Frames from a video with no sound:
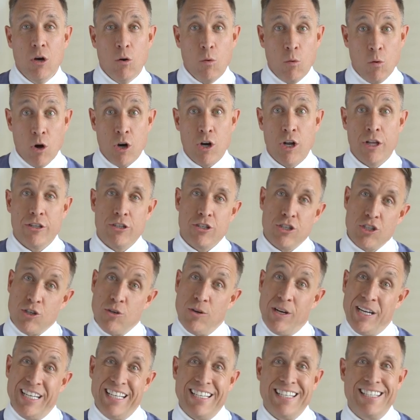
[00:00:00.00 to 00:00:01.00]
word on the
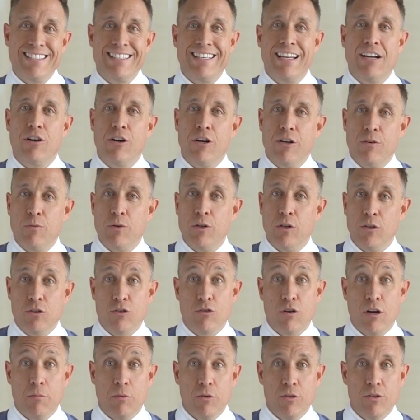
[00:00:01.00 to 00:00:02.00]
street is they're in real
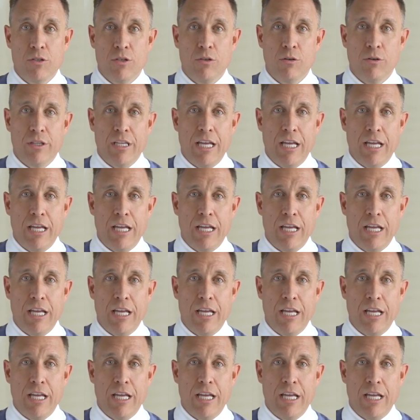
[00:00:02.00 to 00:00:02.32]
trouble too,